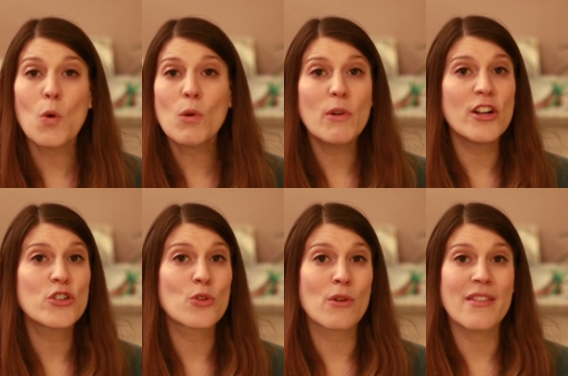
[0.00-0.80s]
or would
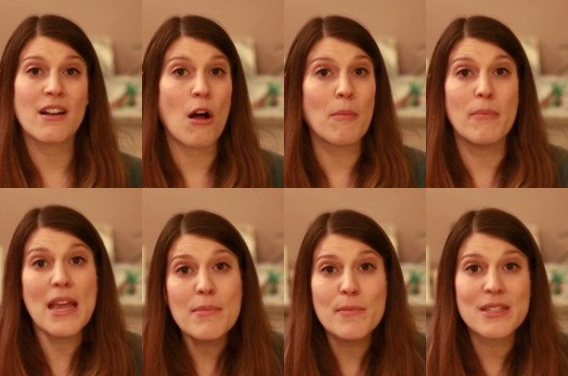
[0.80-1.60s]
ensure that all
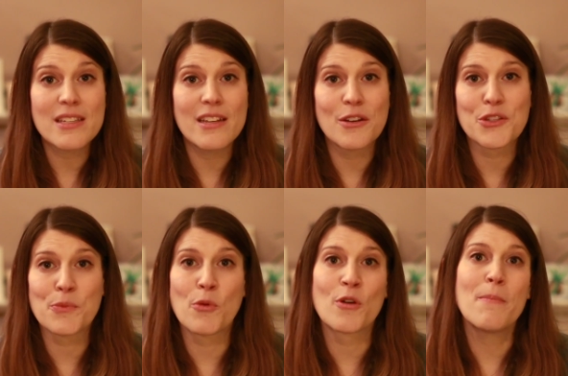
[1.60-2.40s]
baby mosquitoes
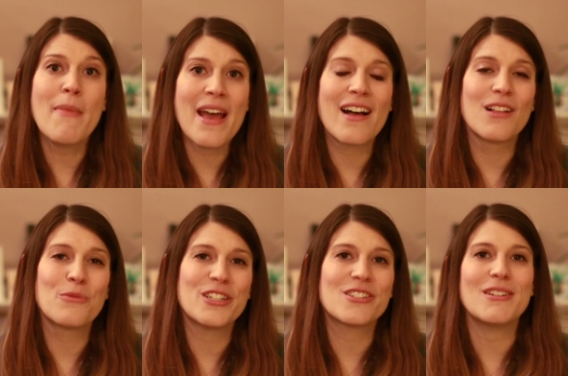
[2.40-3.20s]
are born male,
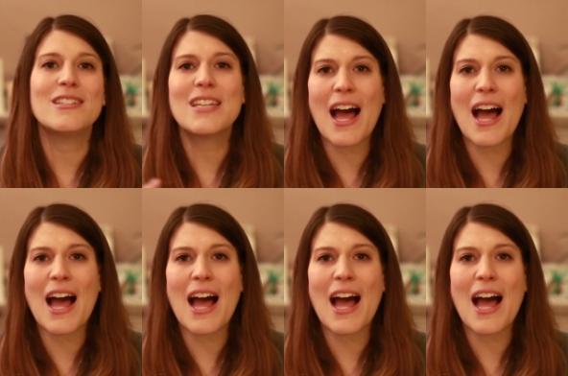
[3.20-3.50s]
which in